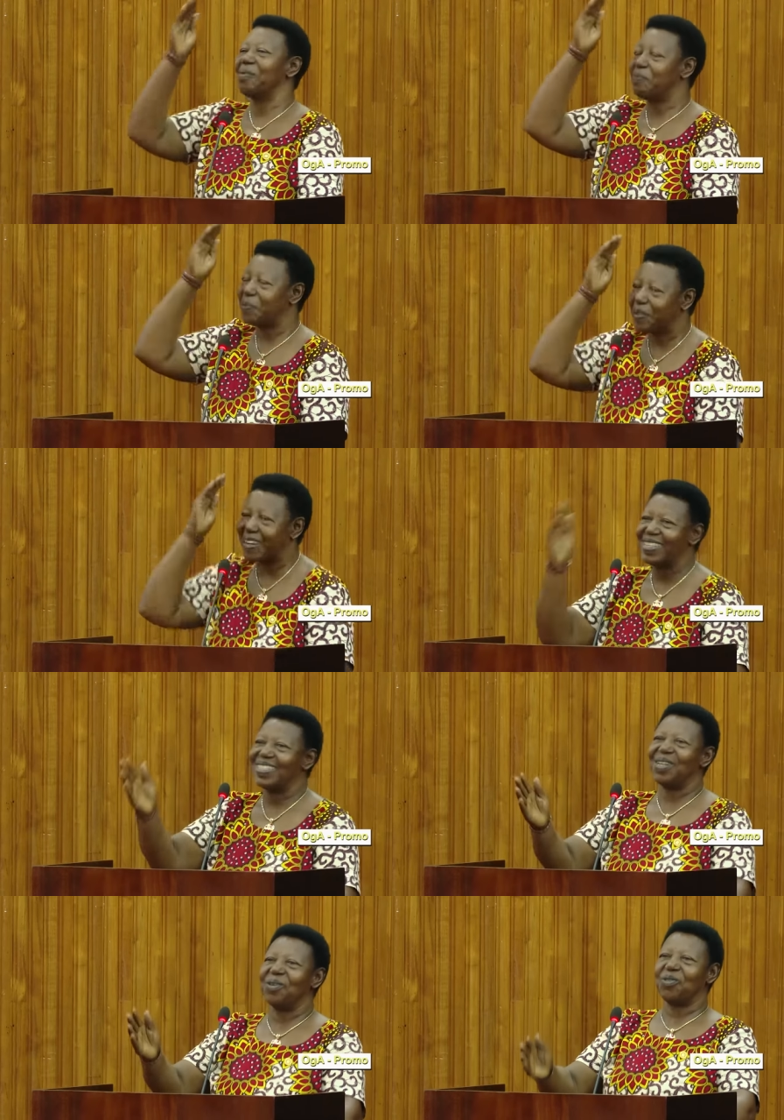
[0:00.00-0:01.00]
the
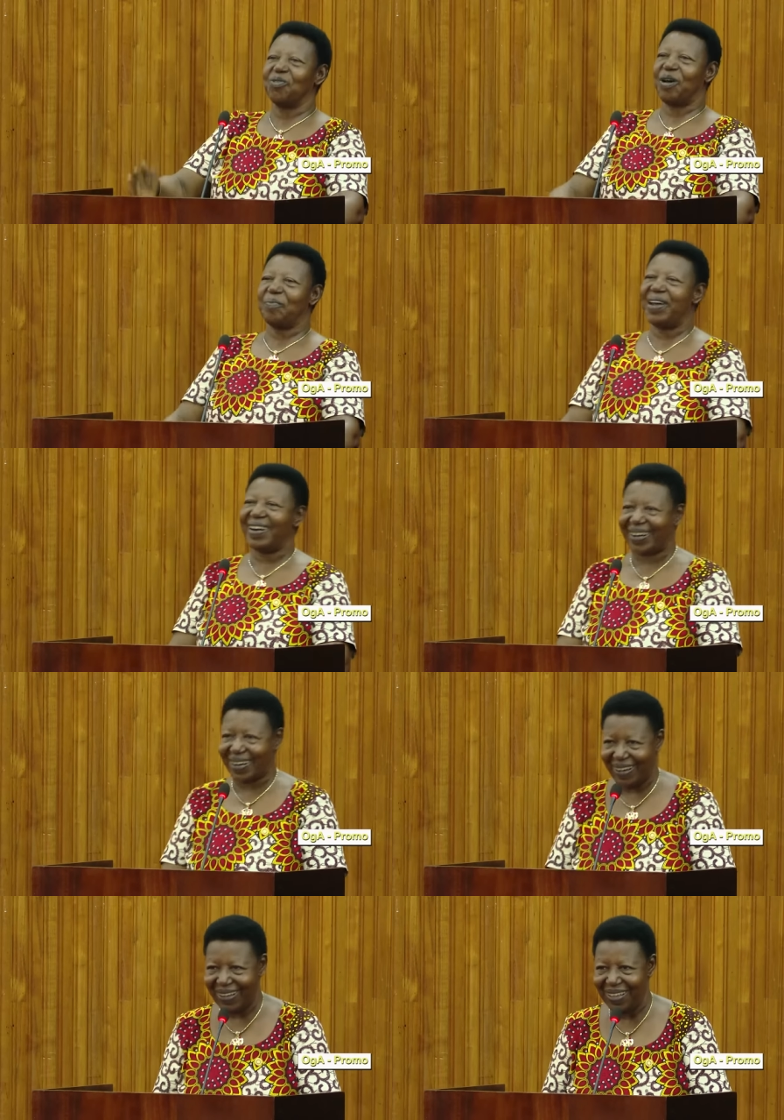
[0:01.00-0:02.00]
president of
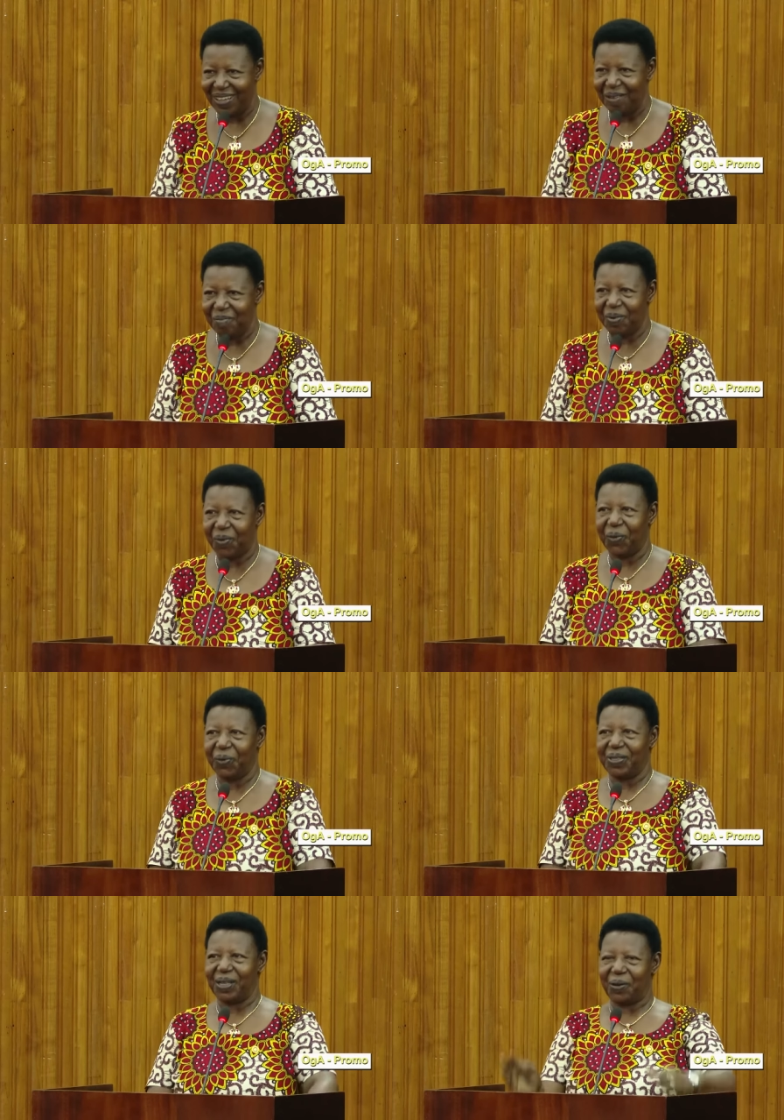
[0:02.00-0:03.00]
America
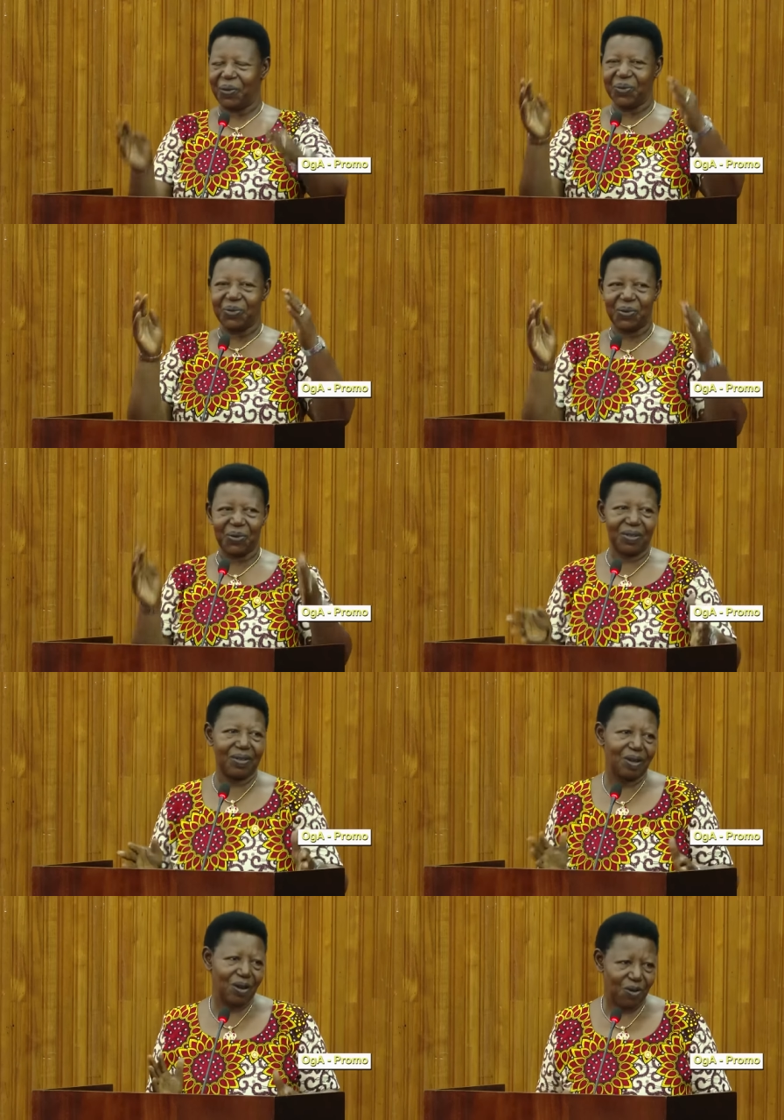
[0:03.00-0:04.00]
because they continued
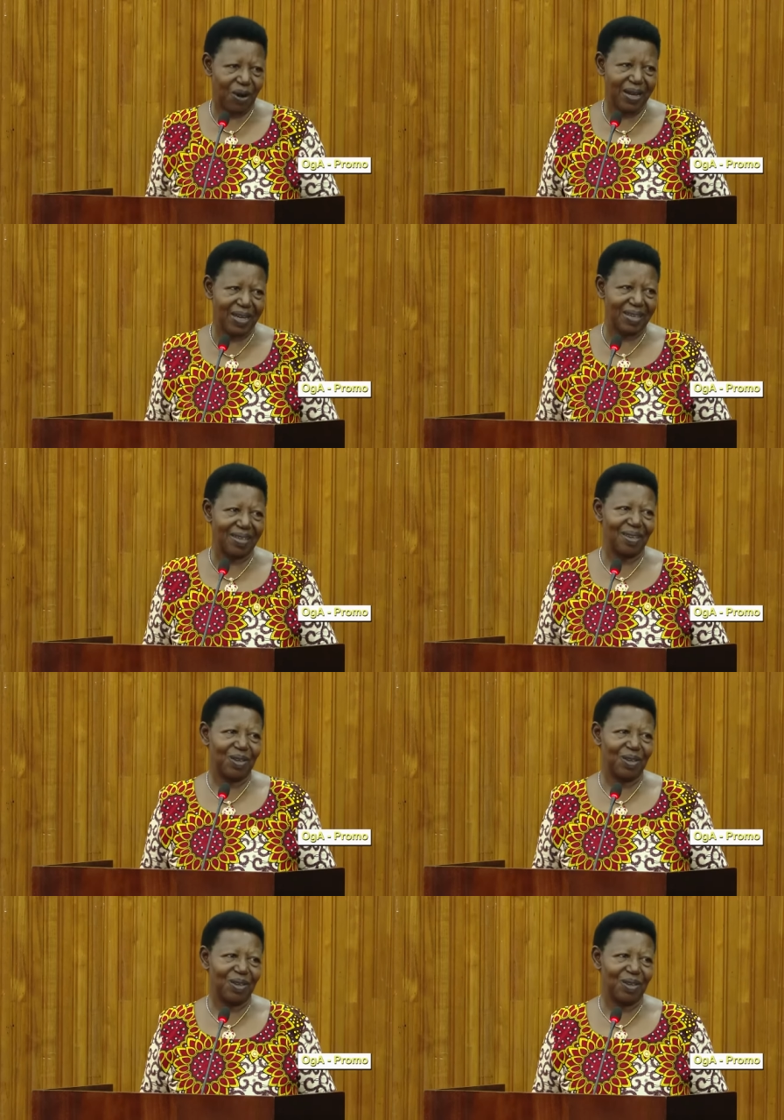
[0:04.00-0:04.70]
running,